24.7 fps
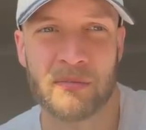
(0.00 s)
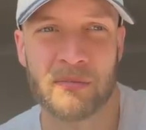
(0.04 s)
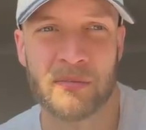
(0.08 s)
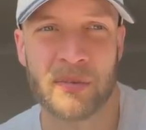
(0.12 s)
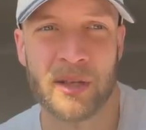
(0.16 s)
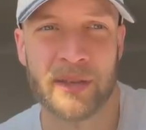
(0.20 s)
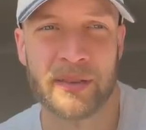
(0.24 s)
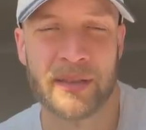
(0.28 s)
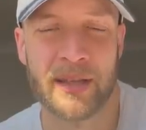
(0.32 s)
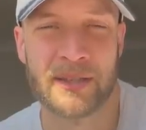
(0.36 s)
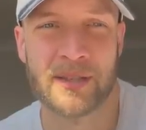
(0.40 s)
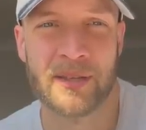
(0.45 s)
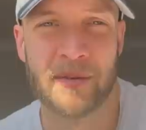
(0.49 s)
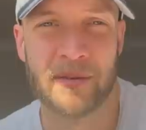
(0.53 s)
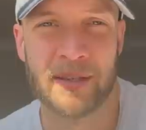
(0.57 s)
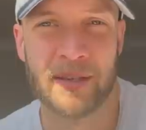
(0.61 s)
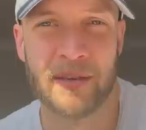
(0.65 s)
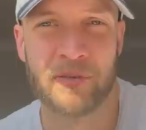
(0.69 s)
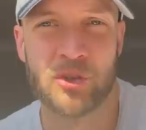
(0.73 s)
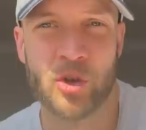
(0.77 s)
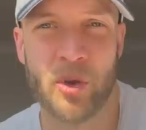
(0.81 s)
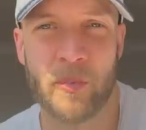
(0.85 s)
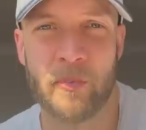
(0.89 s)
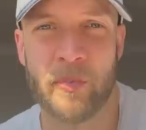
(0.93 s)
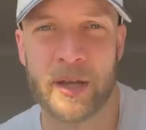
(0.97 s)
like that's it
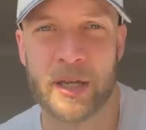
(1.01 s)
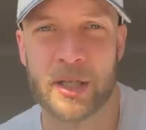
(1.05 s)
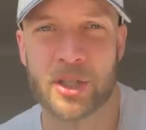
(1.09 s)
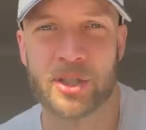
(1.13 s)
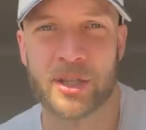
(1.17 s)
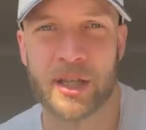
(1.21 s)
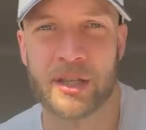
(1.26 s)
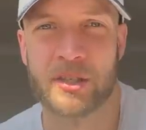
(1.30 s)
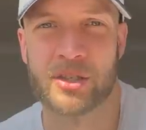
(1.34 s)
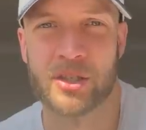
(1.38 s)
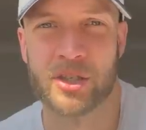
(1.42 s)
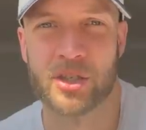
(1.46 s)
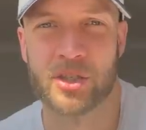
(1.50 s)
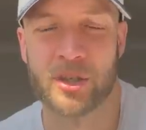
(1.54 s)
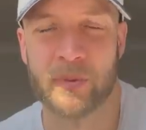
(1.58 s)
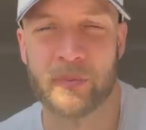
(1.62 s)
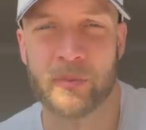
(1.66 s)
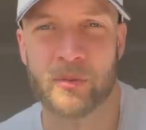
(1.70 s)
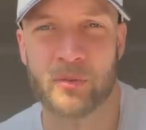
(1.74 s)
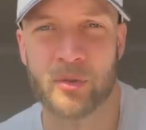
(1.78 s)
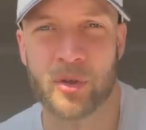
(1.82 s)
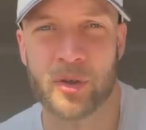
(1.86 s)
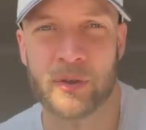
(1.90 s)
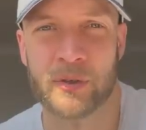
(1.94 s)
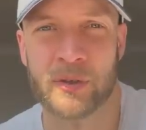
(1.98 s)
gives you a better chance to stop
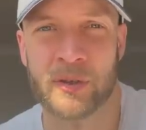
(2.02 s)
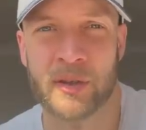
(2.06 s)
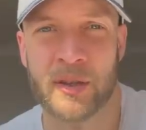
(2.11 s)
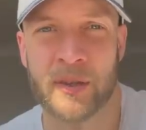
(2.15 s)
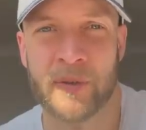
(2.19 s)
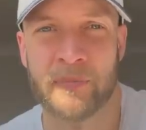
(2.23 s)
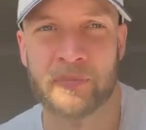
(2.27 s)
the run